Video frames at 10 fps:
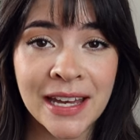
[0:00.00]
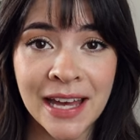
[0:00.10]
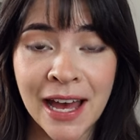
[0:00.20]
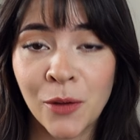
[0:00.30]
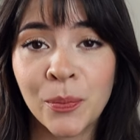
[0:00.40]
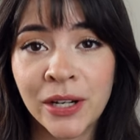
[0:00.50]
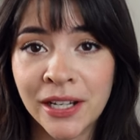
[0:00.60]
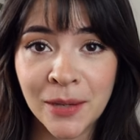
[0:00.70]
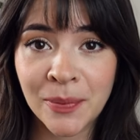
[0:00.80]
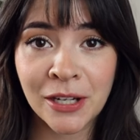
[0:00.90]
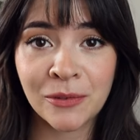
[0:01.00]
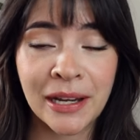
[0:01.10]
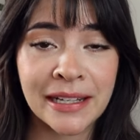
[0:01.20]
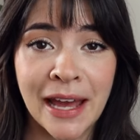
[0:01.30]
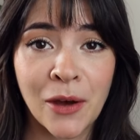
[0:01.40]
I'll put it up here
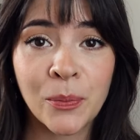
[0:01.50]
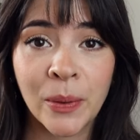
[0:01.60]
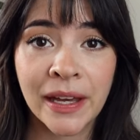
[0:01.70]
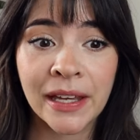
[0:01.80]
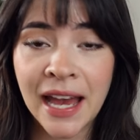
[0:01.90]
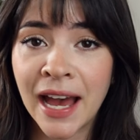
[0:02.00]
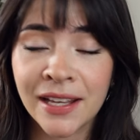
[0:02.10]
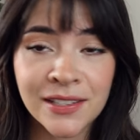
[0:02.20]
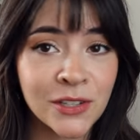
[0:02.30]
right now. But yeah,